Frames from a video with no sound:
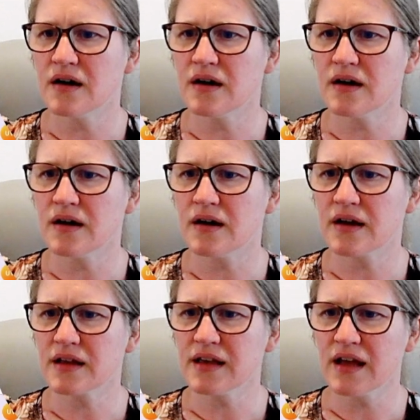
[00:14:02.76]

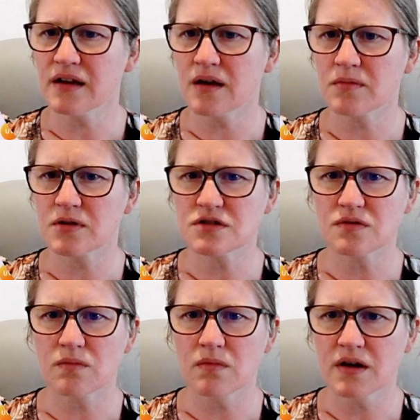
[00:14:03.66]
Again, I'm going to do
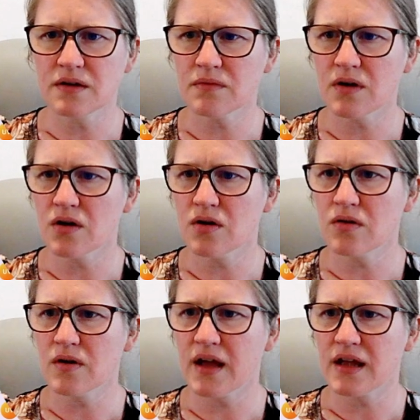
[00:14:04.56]
one
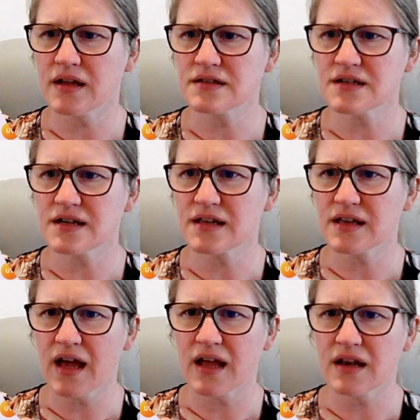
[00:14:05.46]
row, and
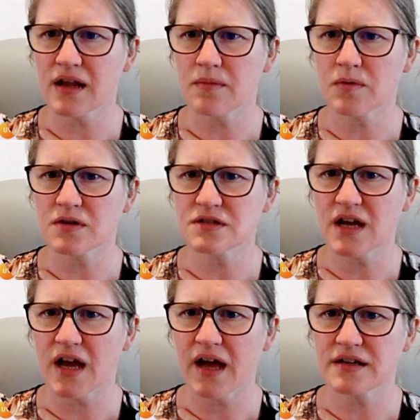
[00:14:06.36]
again, I'm going
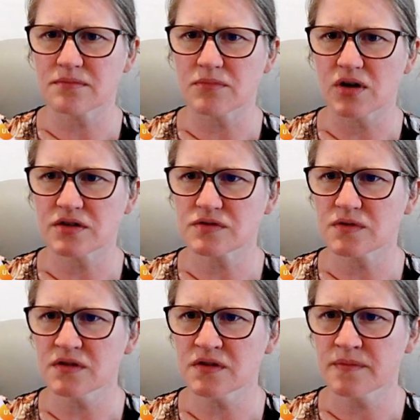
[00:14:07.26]
to add a
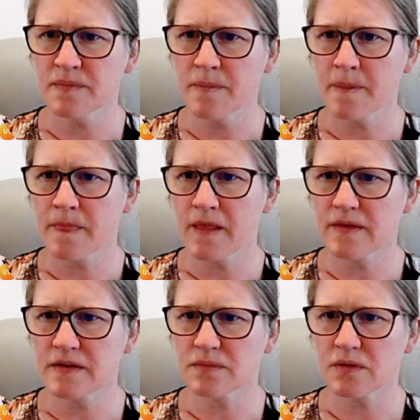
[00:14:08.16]
module.
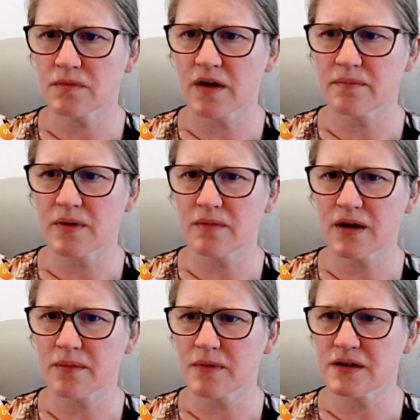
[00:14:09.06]
And this one will have my
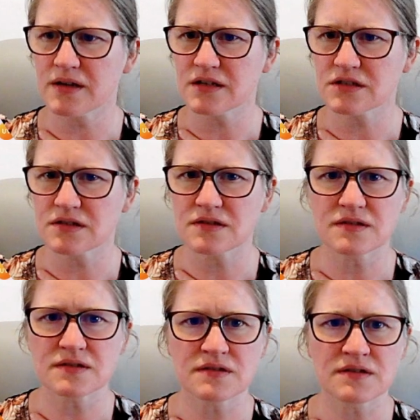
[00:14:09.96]

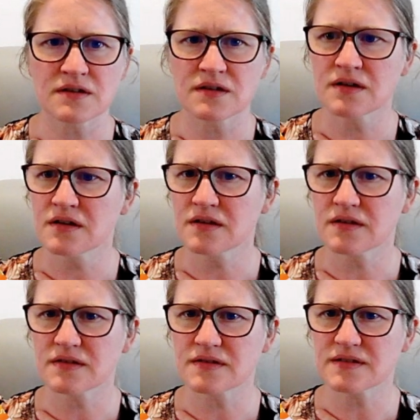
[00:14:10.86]
recommendations.
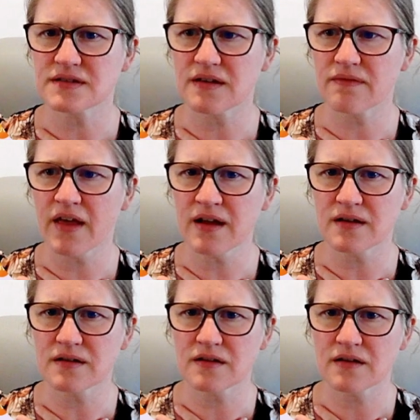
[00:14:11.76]
Let's save
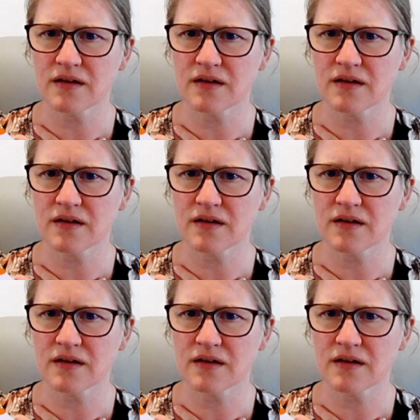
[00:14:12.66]
that.